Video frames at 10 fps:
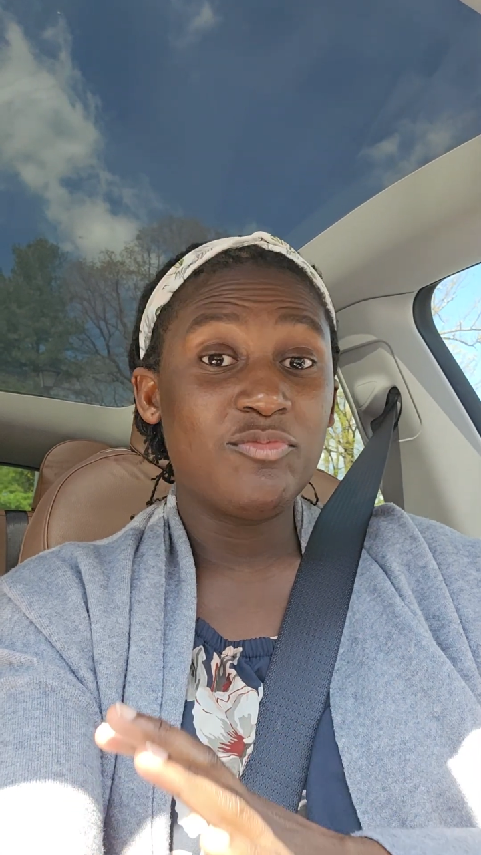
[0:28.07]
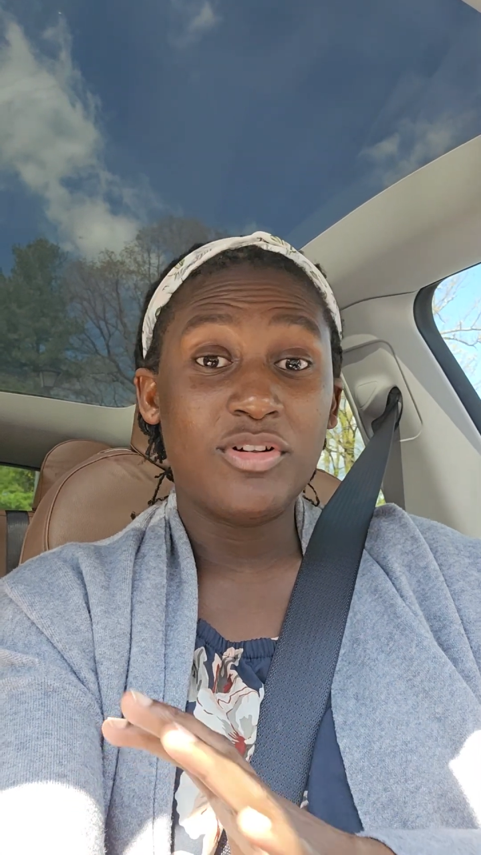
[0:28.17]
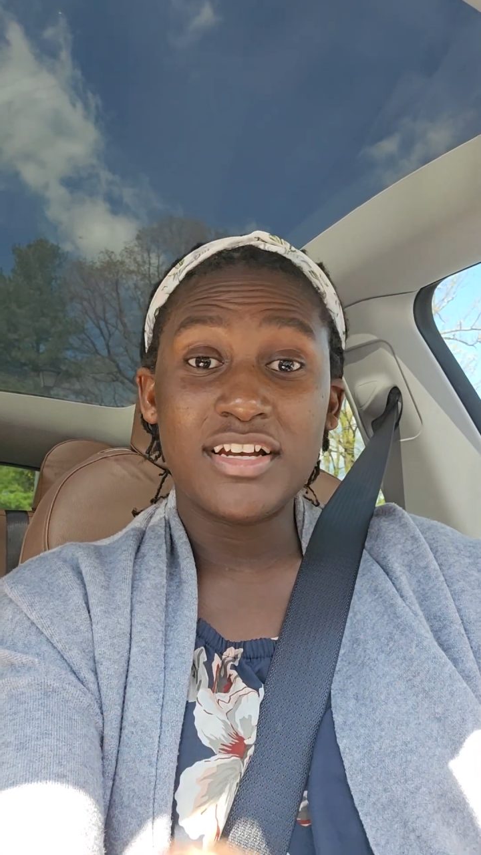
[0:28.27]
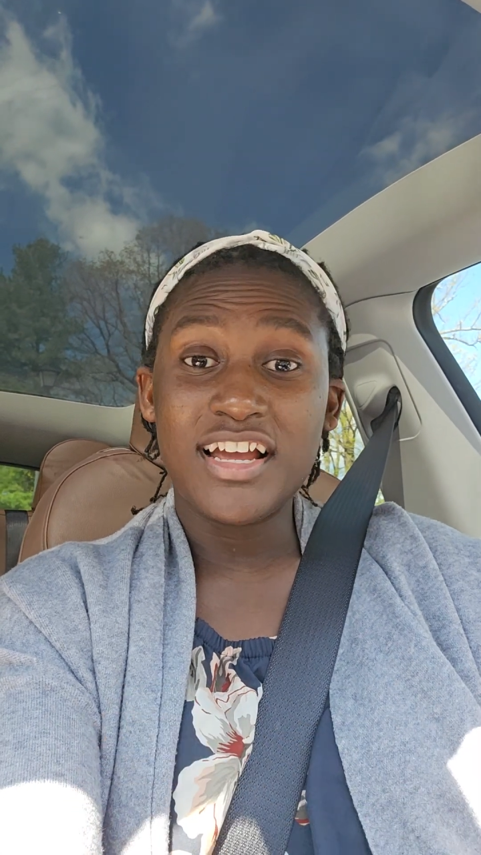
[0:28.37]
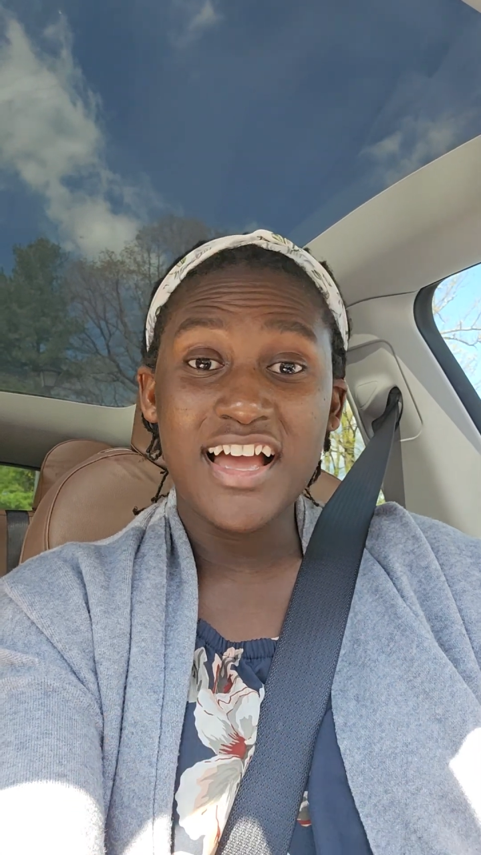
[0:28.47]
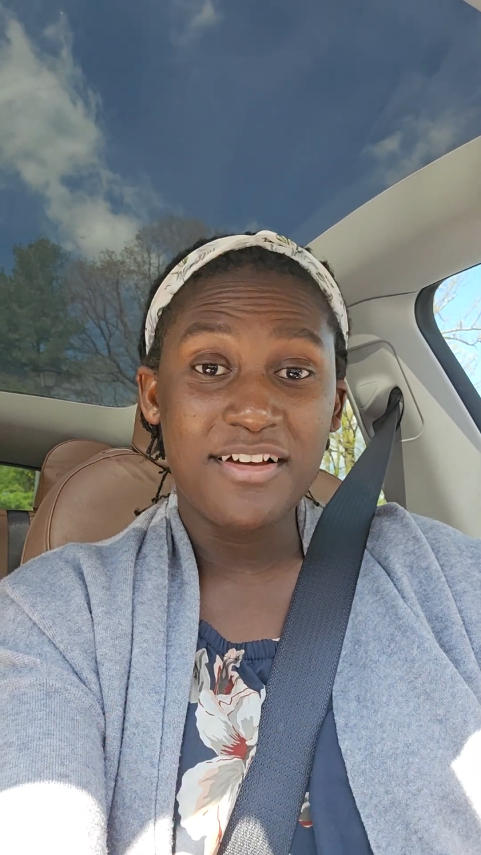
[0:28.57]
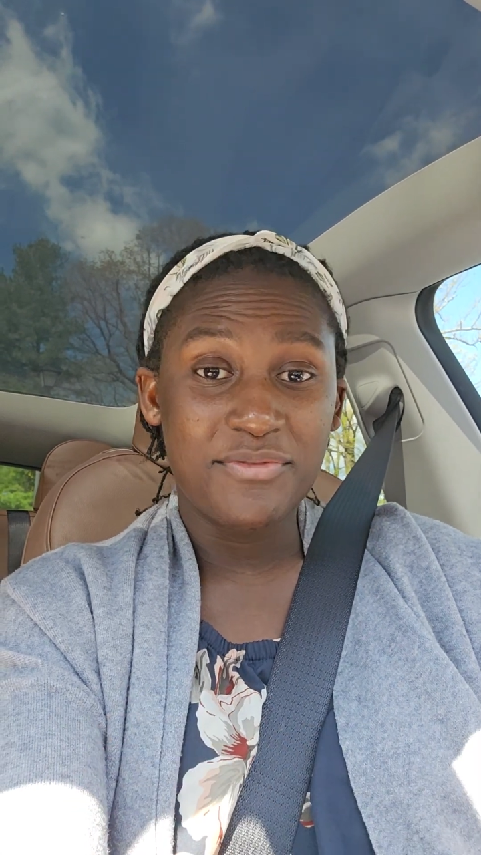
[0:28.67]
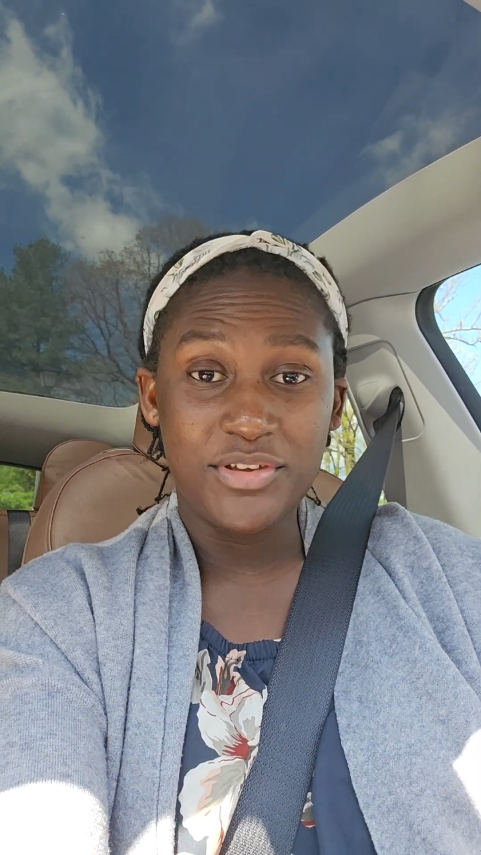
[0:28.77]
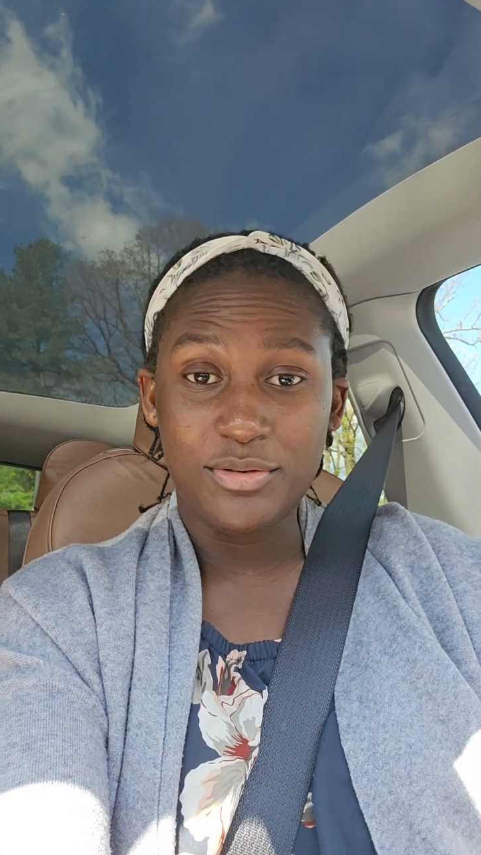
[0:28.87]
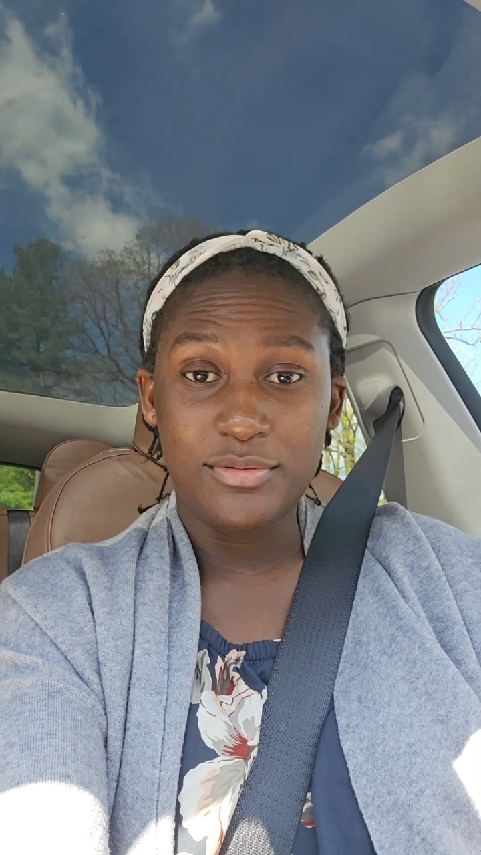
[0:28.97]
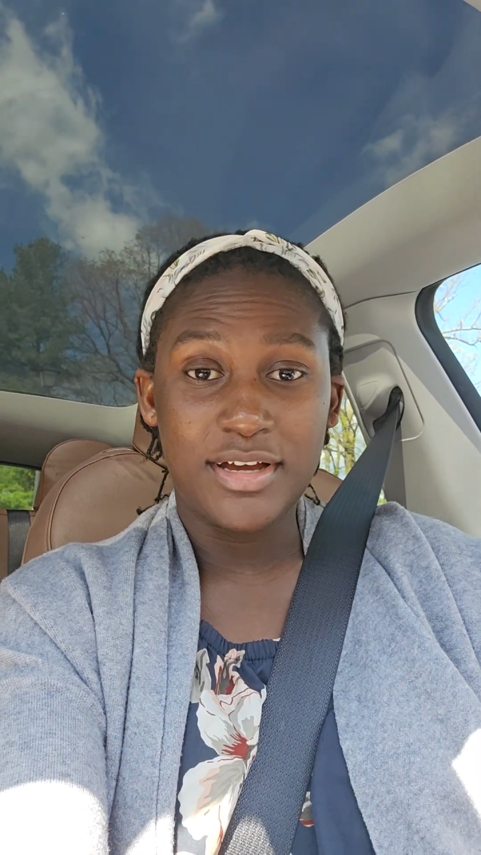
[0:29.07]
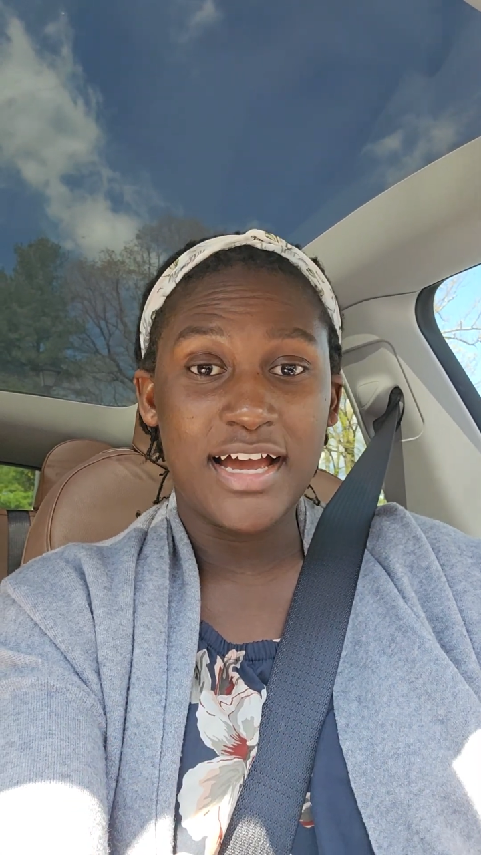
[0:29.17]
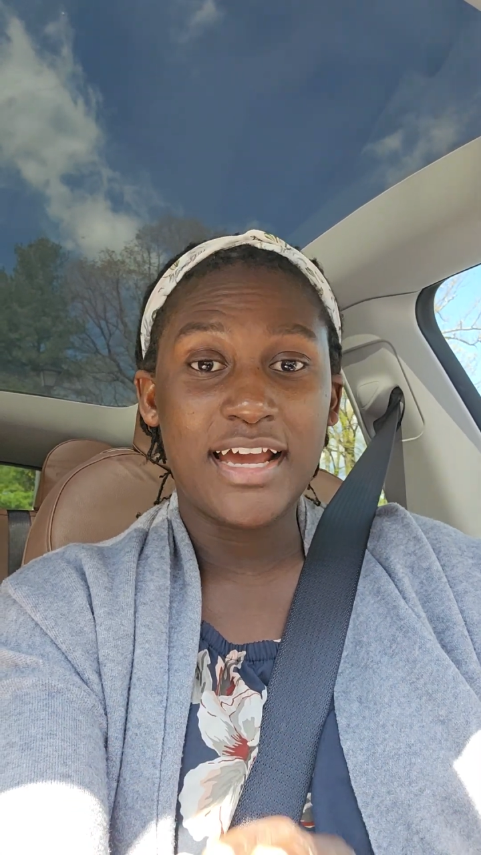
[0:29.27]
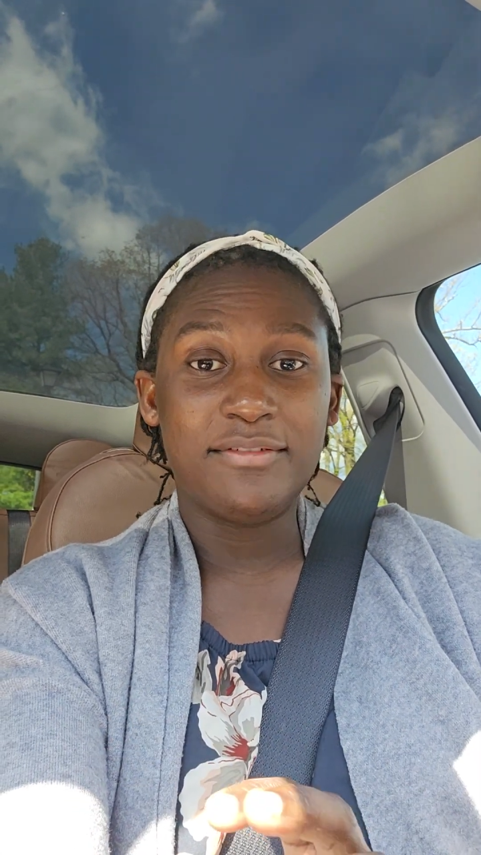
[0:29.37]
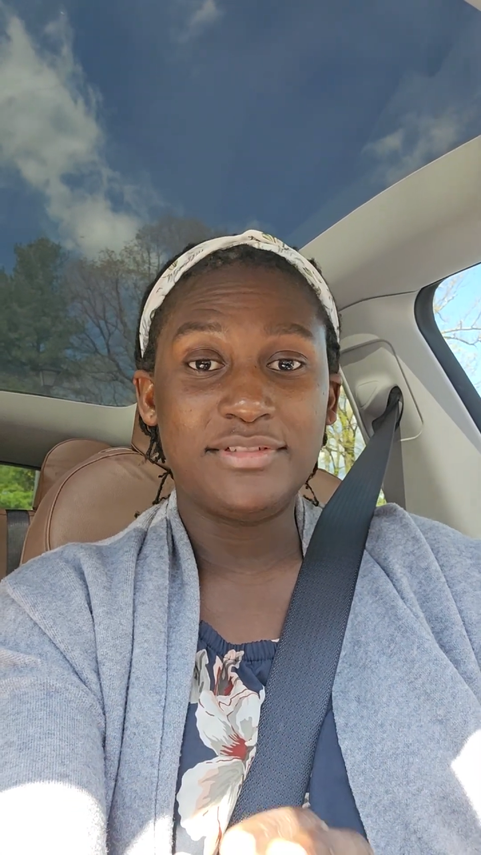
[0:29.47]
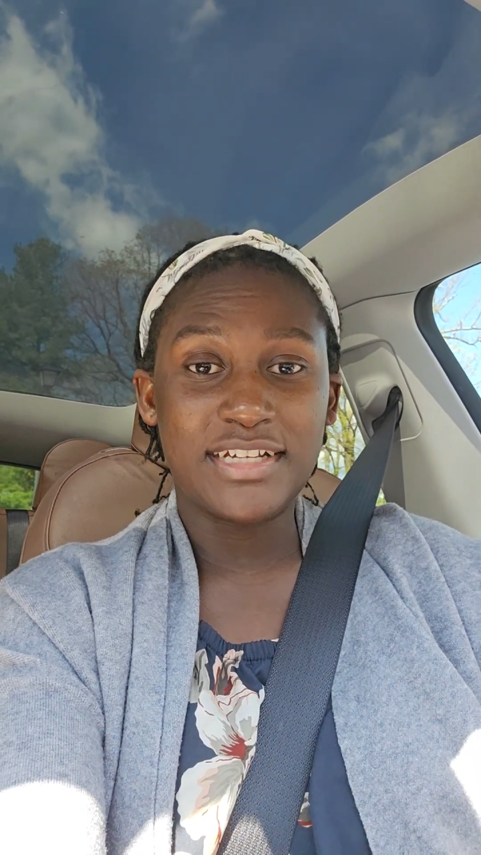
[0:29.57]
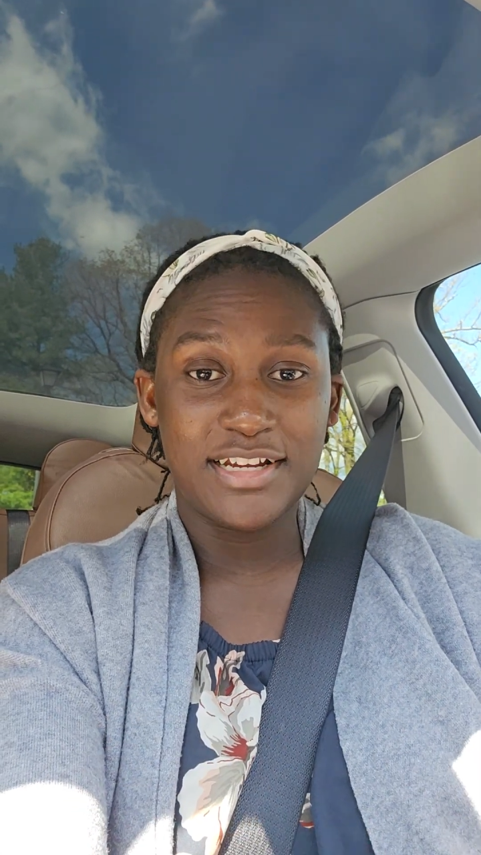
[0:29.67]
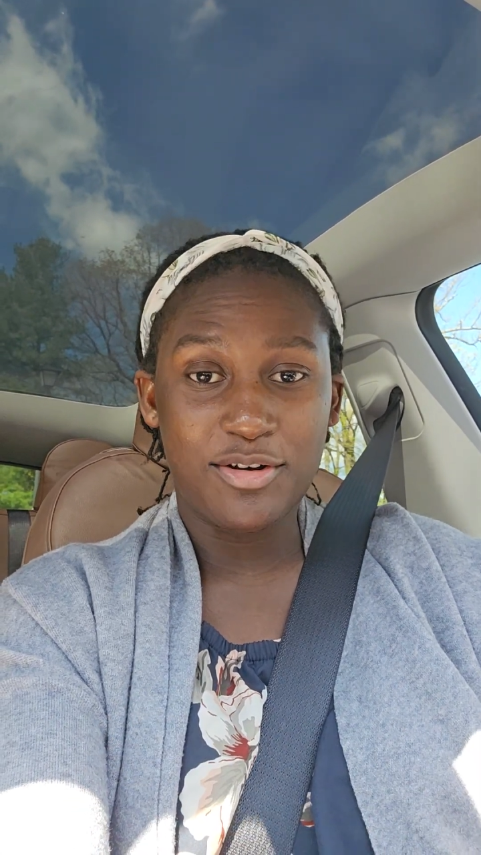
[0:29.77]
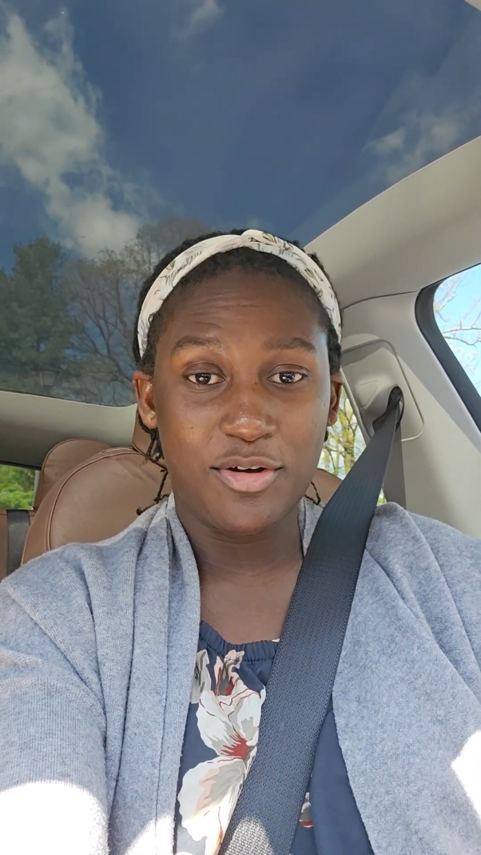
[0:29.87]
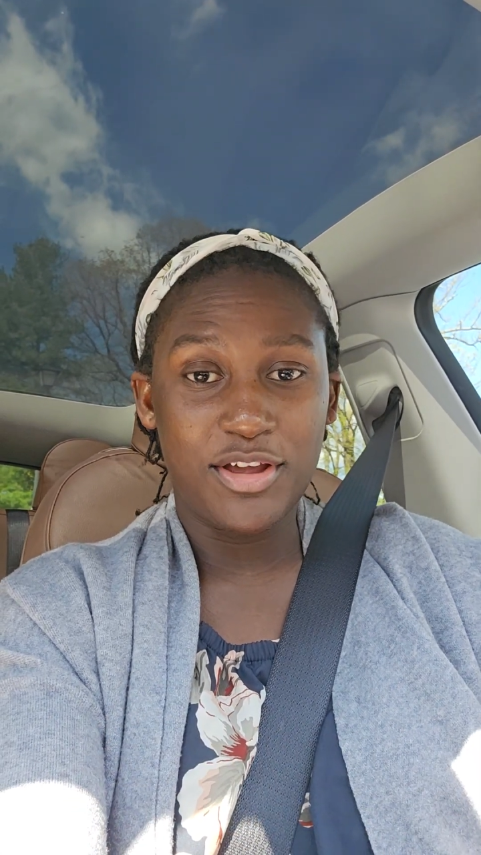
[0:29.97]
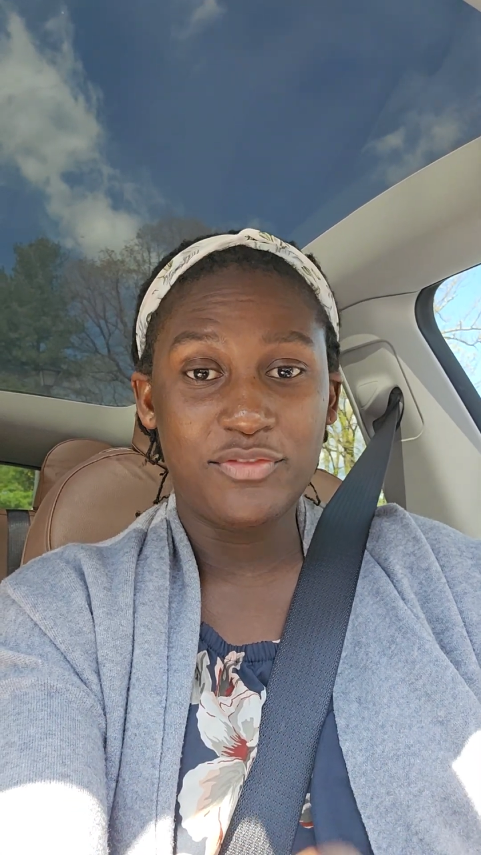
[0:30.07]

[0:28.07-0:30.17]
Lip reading: what have you. I have done it all.